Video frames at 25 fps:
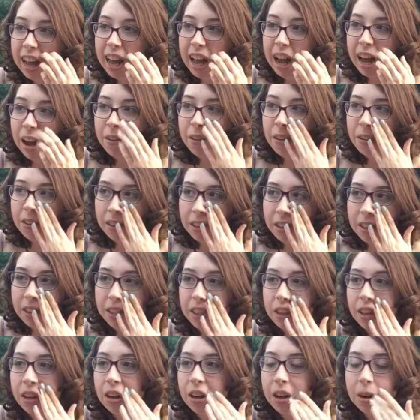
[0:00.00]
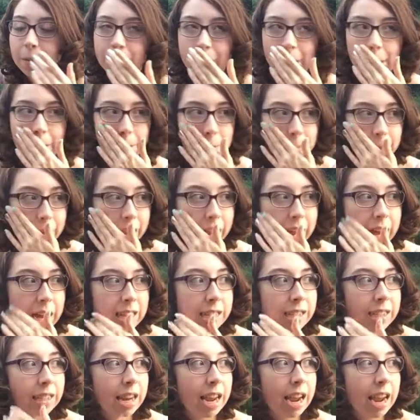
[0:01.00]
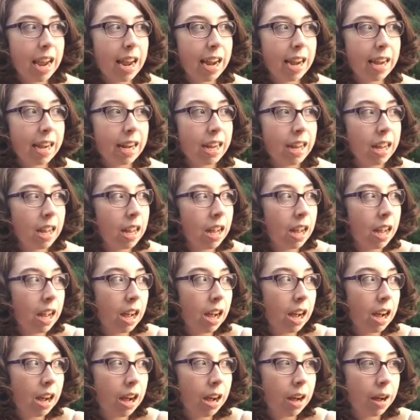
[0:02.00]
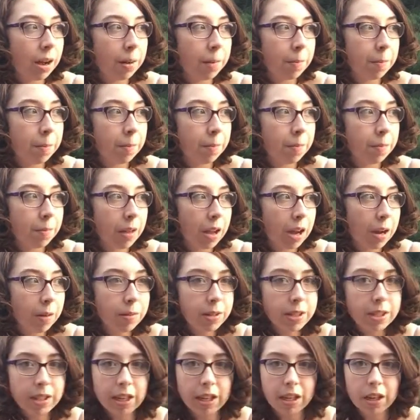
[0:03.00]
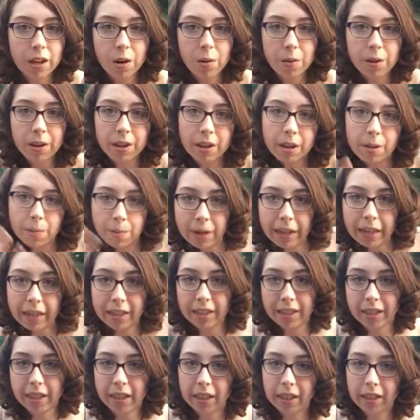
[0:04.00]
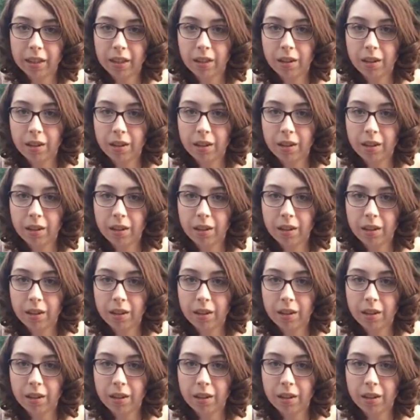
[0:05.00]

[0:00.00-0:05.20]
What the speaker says: I'm not really sure about my last A. I'm just gonna go with amazing